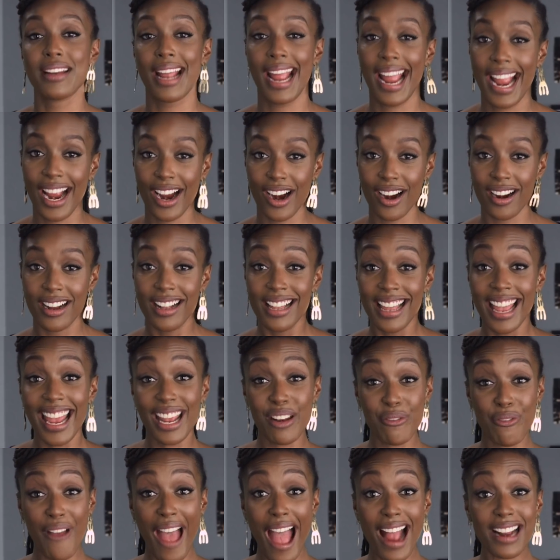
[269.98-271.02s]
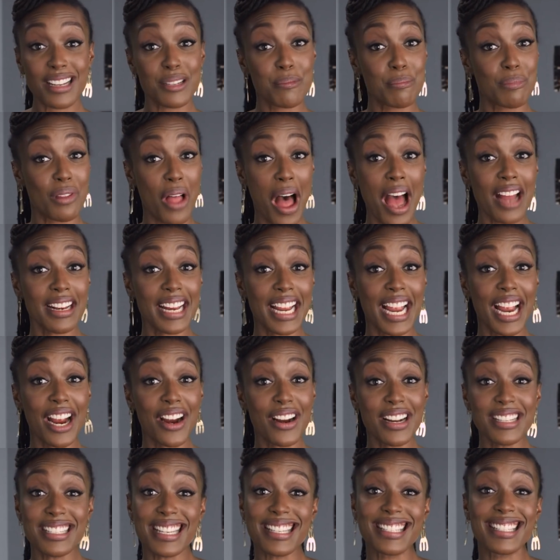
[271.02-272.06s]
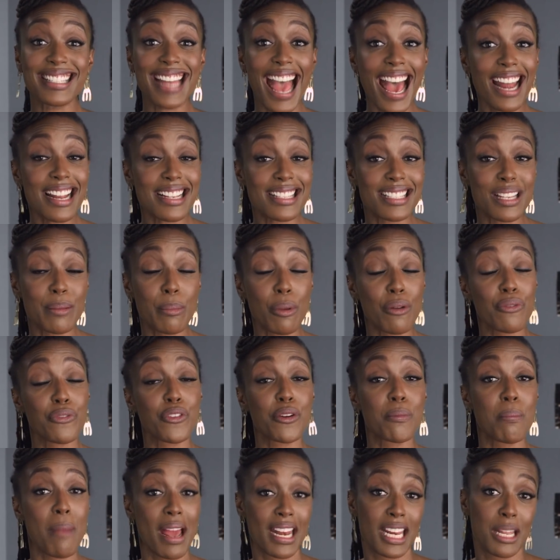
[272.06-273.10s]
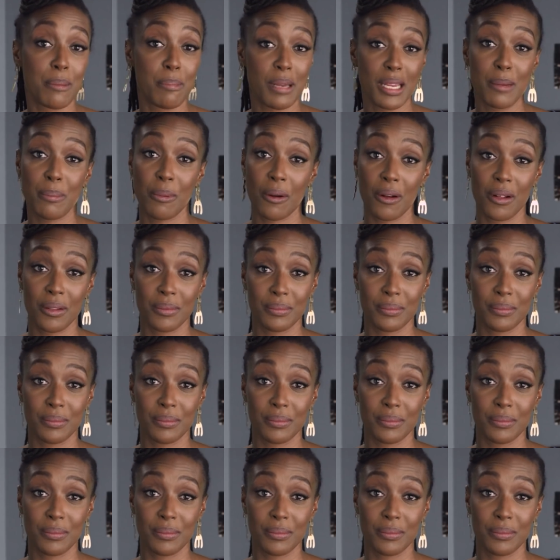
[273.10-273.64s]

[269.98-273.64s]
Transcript: hair. In fact, blonde hair is a status symbol for many people.